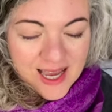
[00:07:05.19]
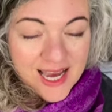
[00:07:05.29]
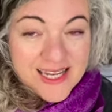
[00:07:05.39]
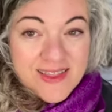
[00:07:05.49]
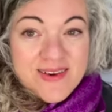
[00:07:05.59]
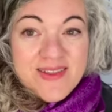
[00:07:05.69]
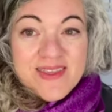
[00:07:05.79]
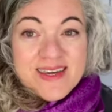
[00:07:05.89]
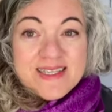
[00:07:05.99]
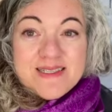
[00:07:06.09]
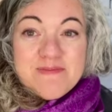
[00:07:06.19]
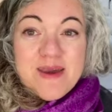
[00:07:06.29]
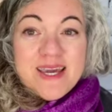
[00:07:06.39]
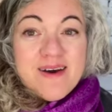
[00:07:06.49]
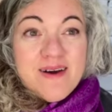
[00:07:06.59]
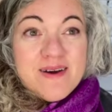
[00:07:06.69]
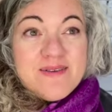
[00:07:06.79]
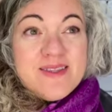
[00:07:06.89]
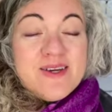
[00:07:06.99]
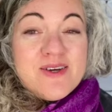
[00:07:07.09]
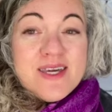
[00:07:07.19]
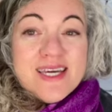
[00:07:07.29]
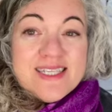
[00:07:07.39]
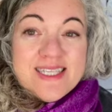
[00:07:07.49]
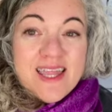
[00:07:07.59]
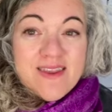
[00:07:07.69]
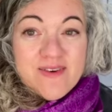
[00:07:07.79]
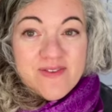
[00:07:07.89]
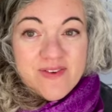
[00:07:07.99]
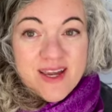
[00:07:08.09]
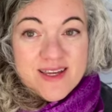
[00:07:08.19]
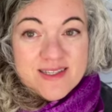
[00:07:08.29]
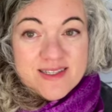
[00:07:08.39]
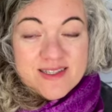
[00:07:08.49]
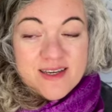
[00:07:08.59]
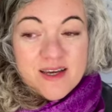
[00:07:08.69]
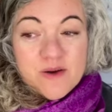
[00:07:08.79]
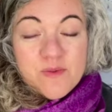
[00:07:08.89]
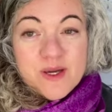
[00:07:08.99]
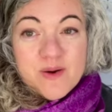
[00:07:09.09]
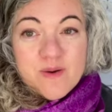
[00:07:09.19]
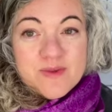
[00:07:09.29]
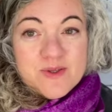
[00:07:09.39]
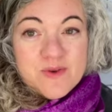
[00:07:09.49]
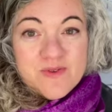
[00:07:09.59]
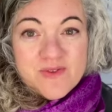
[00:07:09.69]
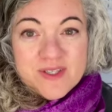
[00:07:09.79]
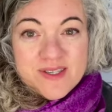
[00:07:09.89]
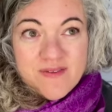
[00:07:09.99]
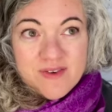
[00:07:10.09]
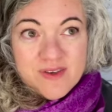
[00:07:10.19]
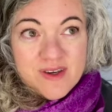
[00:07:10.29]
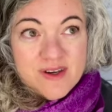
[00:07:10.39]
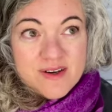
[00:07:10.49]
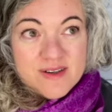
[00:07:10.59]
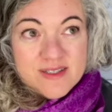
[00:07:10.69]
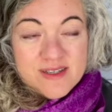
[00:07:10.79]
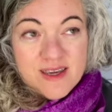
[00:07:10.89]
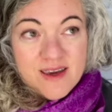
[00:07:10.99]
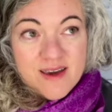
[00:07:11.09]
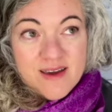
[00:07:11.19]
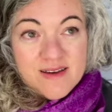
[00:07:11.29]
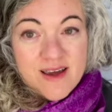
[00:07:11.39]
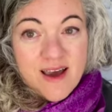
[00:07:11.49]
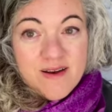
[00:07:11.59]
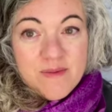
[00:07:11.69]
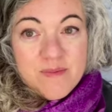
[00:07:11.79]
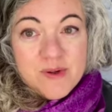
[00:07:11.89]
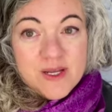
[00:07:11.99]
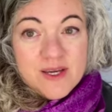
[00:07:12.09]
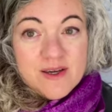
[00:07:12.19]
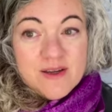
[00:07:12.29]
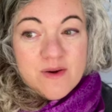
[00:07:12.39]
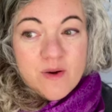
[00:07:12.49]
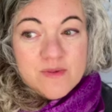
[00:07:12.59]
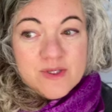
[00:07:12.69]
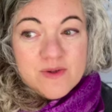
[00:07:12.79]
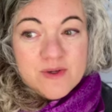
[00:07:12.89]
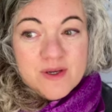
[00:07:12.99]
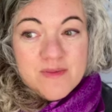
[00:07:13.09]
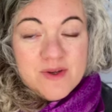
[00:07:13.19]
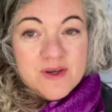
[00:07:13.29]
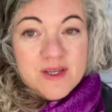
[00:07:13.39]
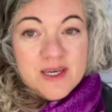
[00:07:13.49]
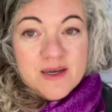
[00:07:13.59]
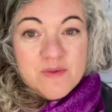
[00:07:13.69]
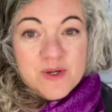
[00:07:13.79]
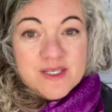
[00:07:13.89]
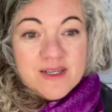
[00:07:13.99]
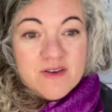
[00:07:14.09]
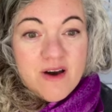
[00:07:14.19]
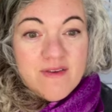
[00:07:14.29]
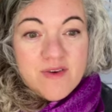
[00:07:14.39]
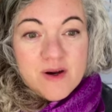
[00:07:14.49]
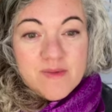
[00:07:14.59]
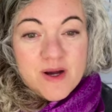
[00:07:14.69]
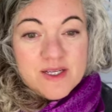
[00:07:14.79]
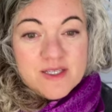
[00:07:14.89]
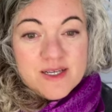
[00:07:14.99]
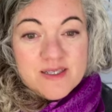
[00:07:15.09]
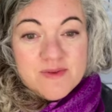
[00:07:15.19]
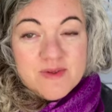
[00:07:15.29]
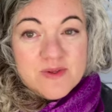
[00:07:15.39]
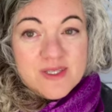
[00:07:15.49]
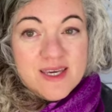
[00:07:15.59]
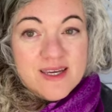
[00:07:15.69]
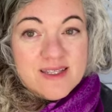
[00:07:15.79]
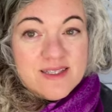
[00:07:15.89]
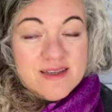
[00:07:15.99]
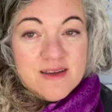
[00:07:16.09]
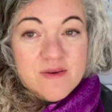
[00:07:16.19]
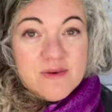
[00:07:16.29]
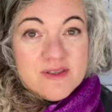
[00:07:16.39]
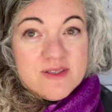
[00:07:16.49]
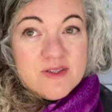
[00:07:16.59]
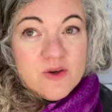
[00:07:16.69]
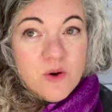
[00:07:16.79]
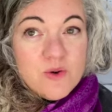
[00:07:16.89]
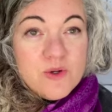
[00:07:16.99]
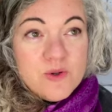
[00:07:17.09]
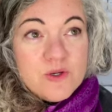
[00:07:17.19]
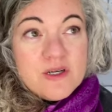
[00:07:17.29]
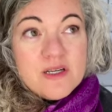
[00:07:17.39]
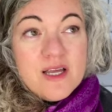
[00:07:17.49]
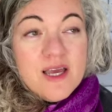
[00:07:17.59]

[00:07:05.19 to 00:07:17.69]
Another thing is make art with your kids and their friends. We homeschooled for several years and had a pretty good homeschool community, and we did a lot of art projects with those kids, and it was so cool.